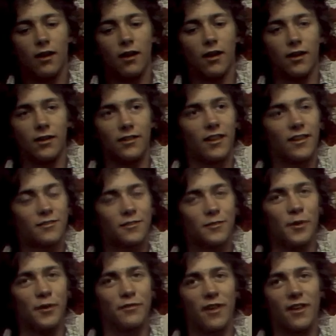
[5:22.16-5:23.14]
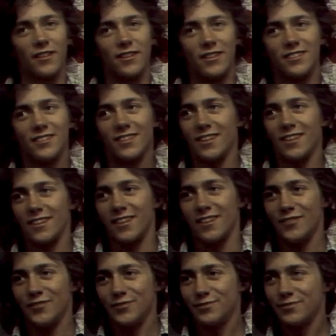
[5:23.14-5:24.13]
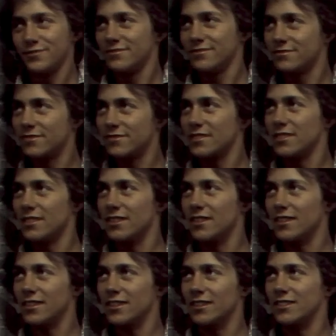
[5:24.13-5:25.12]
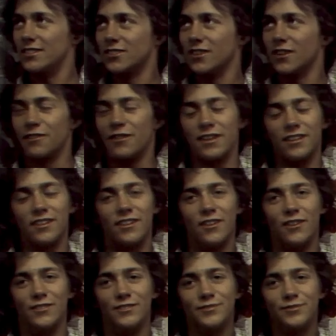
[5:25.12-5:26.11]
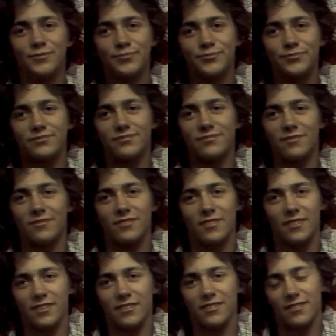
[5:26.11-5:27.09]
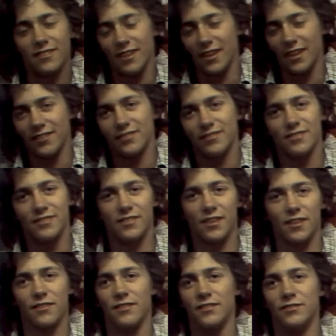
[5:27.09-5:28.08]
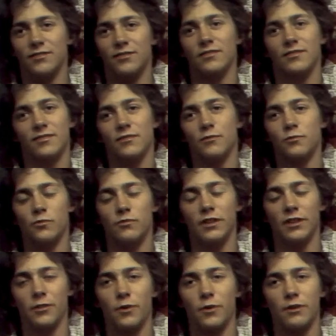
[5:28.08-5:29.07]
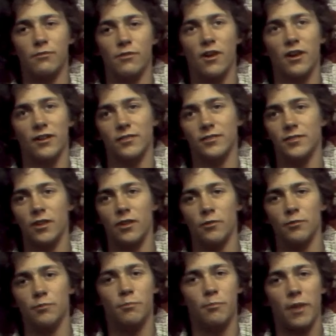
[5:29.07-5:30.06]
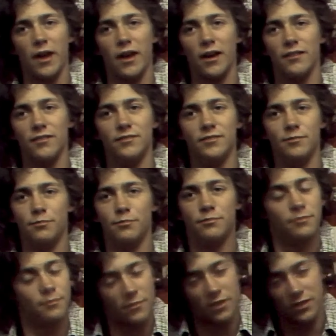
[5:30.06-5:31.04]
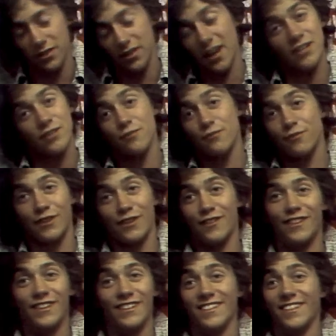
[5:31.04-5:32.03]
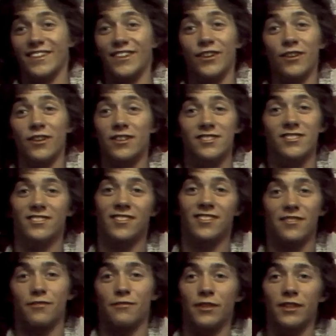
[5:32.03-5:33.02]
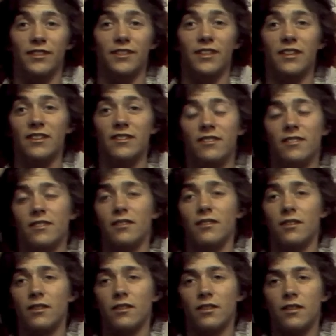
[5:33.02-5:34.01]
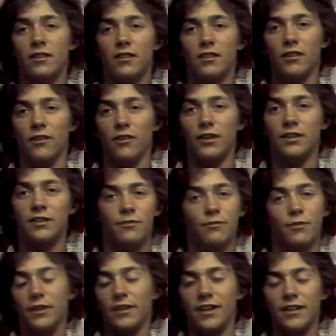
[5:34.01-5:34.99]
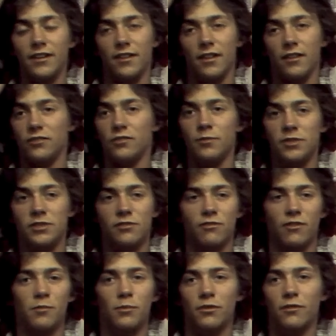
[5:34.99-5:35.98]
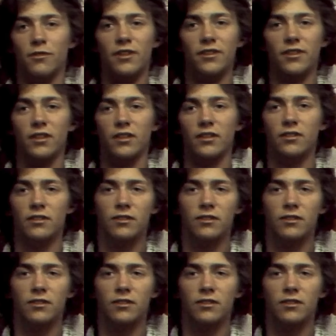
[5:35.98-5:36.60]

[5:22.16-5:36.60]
I'd like for my father to say, it's all right, you know? They had nothing really went wrong, you know, bad catastrophe or anything, you know, because nothing really did. You know, I didn't really get into too much trouble or anything.